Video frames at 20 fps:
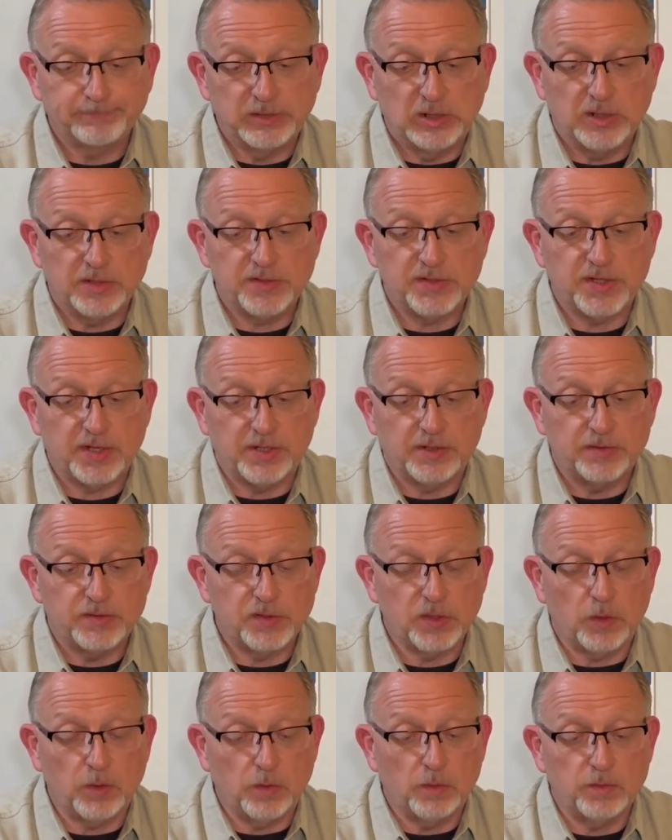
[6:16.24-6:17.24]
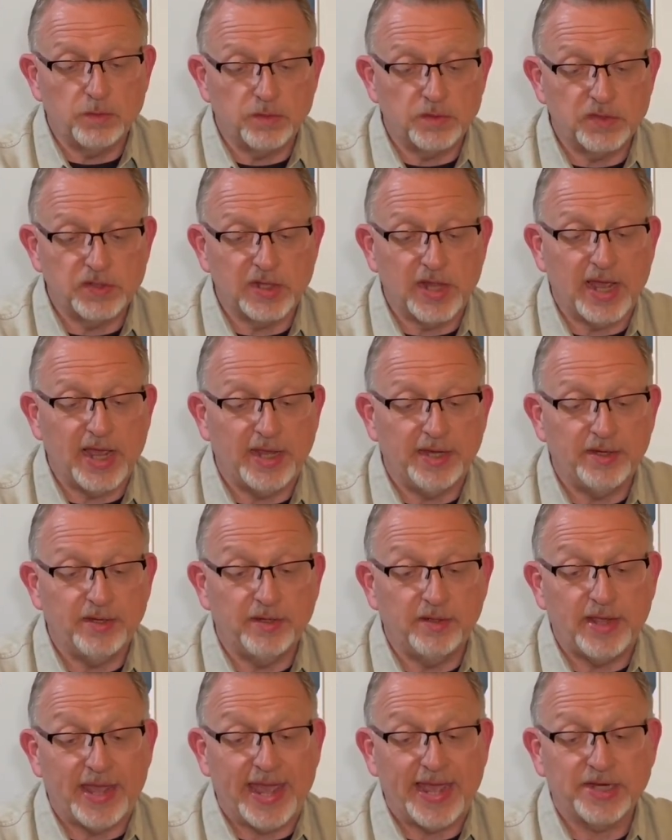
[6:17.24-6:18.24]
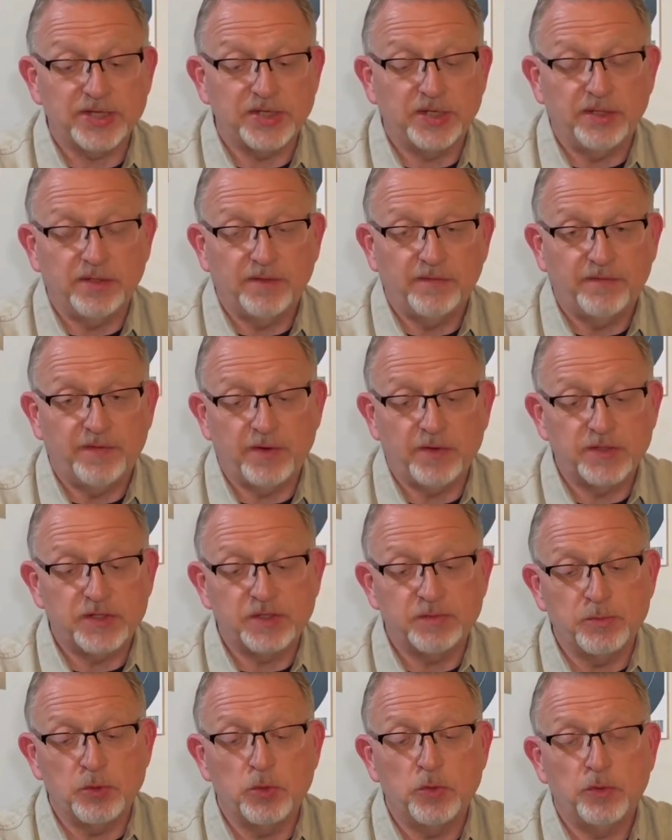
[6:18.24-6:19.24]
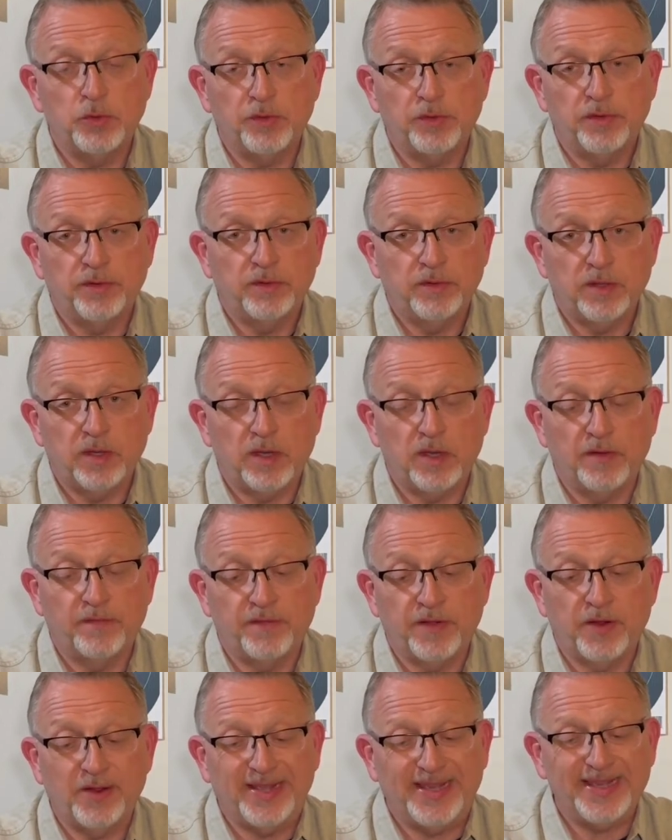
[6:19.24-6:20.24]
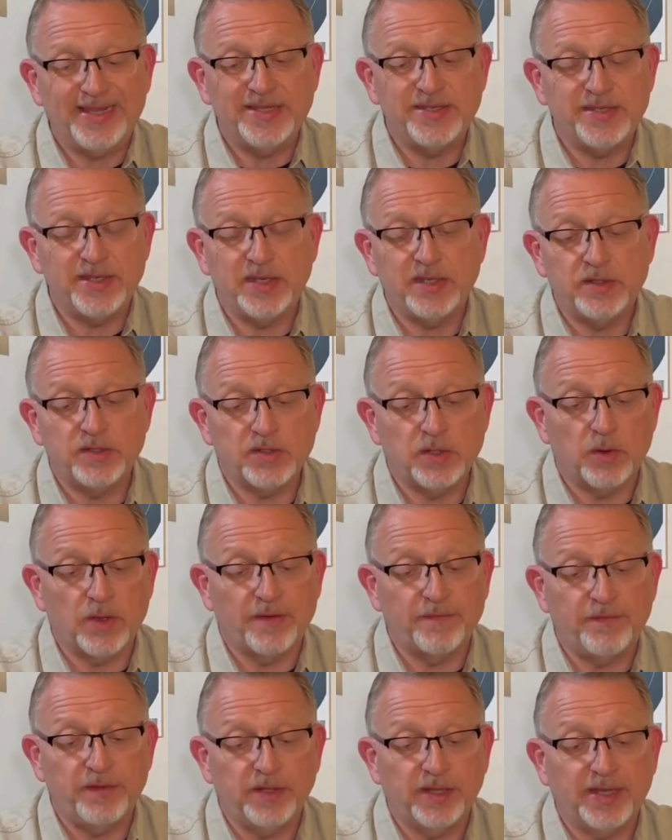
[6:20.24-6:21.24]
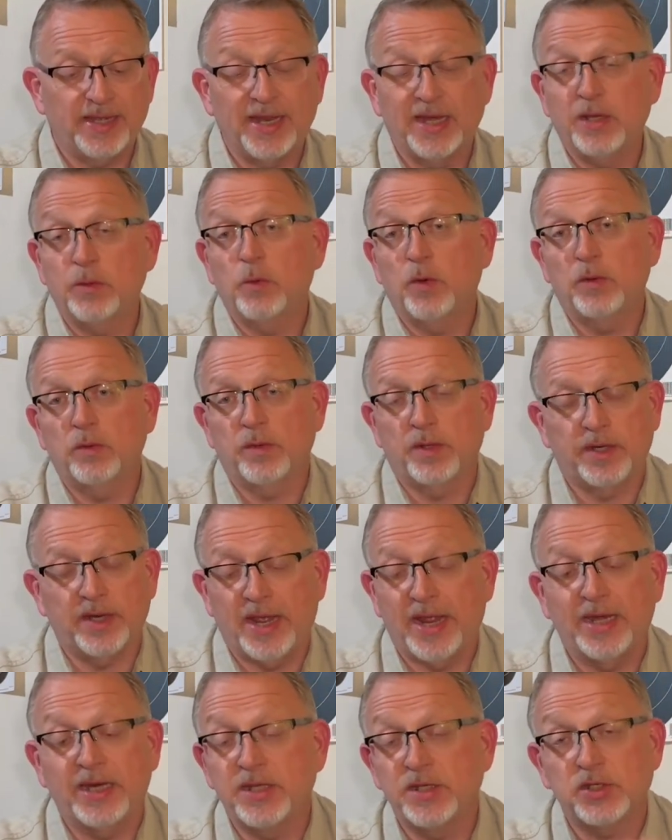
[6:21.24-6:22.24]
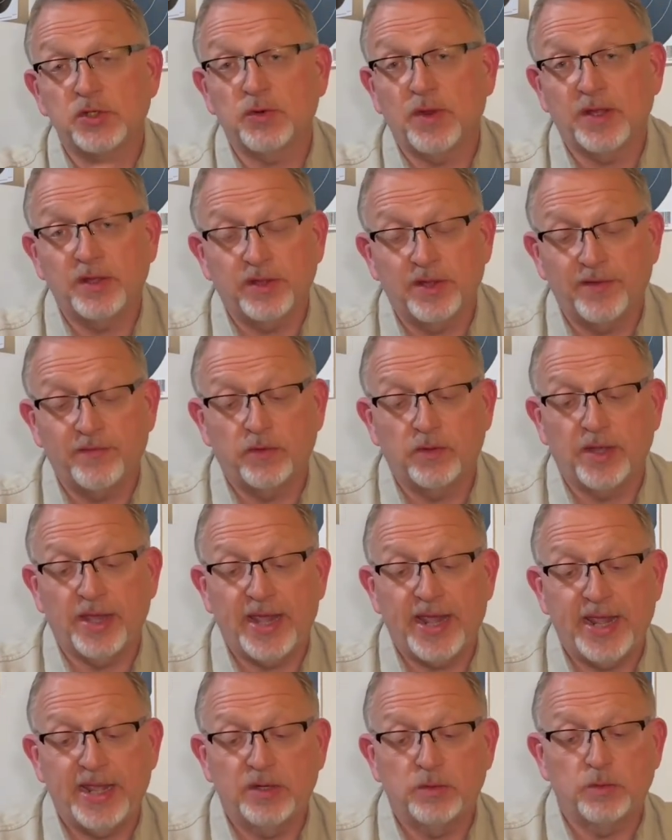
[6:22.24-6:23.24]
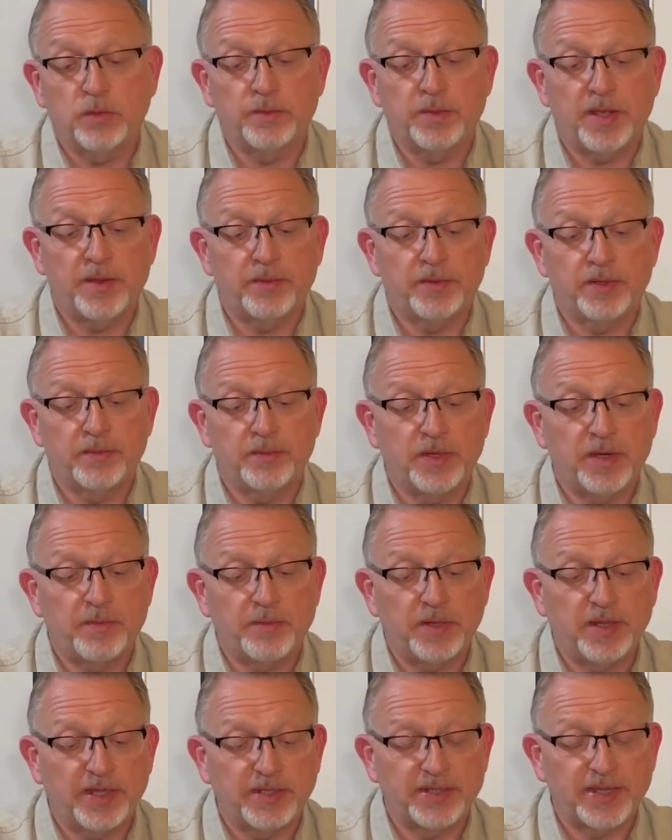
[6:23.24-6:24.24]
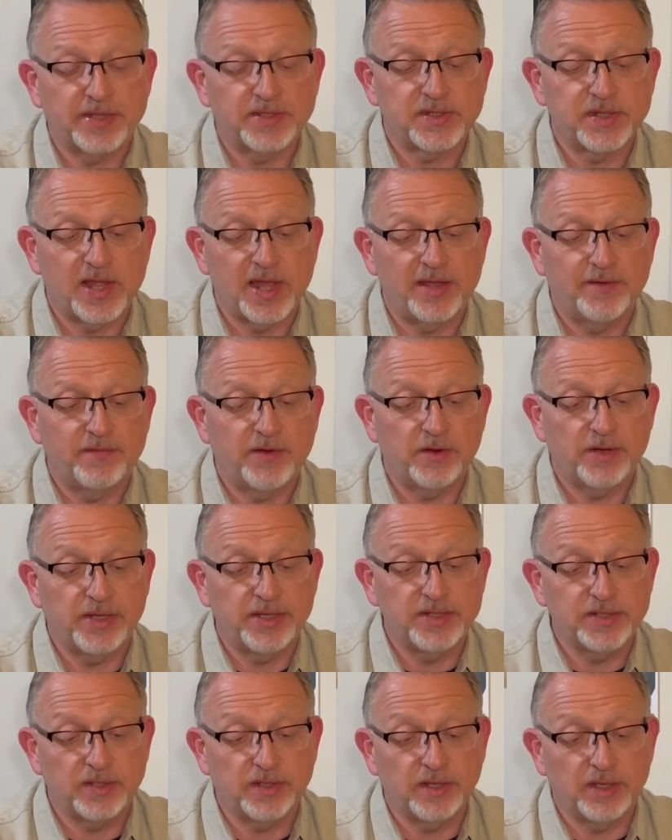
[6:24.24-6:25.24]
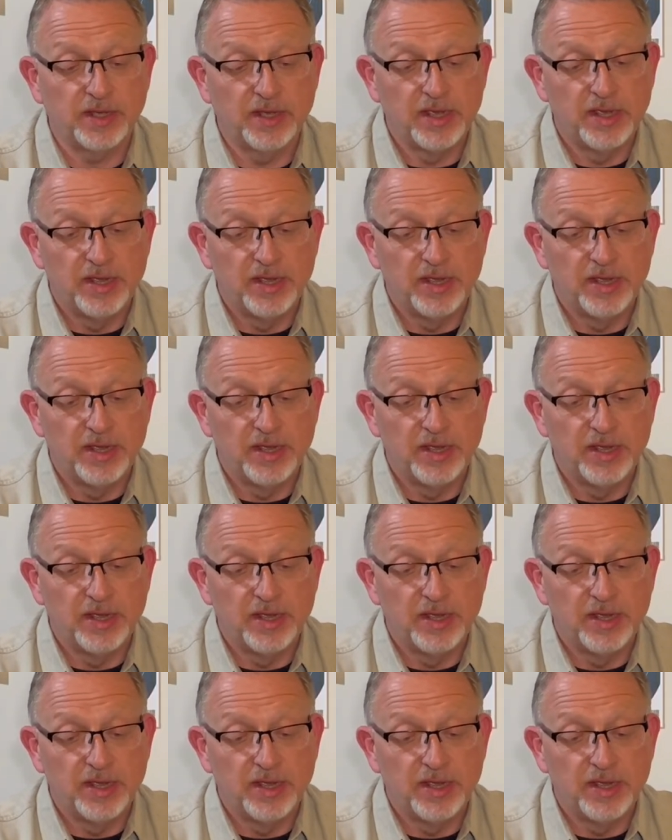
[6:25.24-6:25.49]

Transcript: Let's see. So slide action, very smooth, very easy. So I feel like anyone with any strength level of hand will be able to manipulate that slide very easily,